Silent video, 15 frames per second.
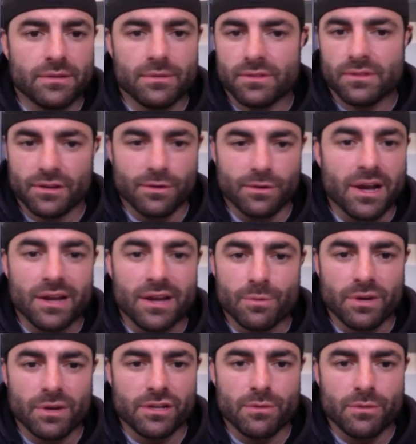the grind
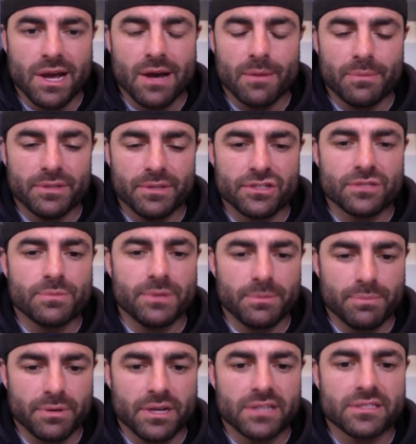wear you out but just be
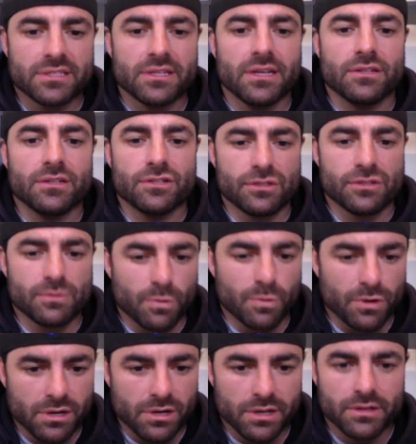present and just
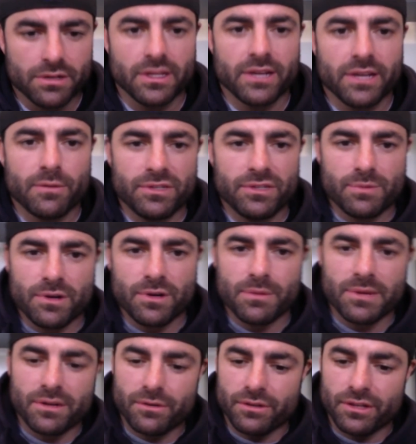work on like we spoke
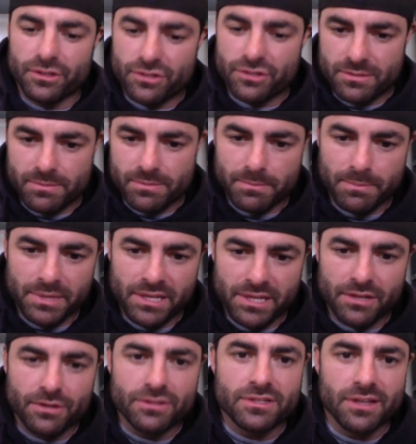about earlier just beat
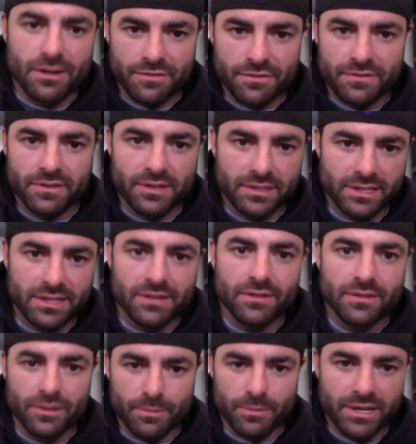yourself get a
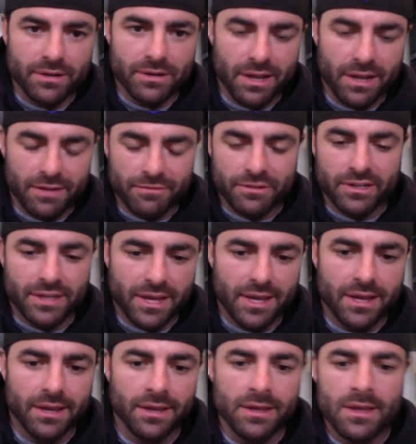little better every
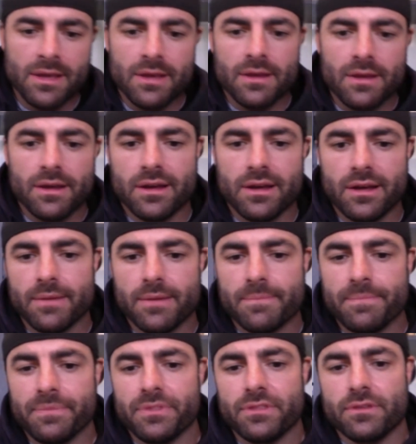day
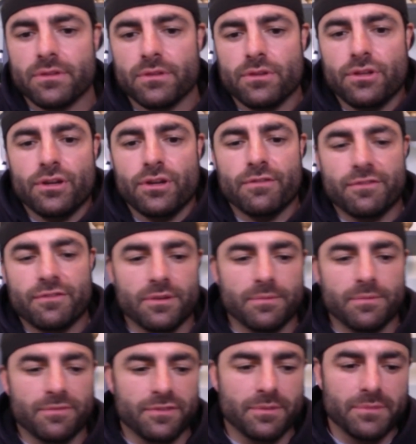um, you know
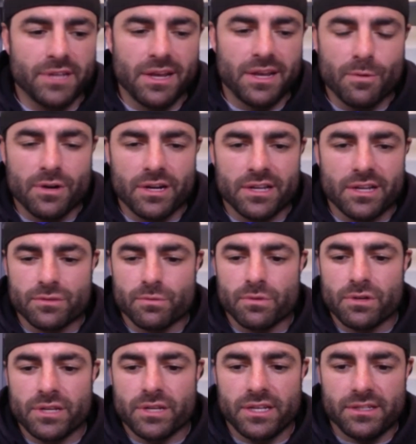from from day one as a
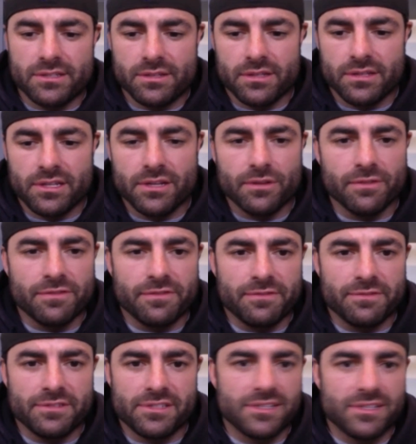rookie to year
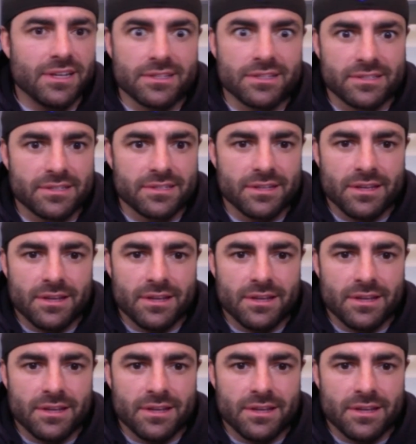six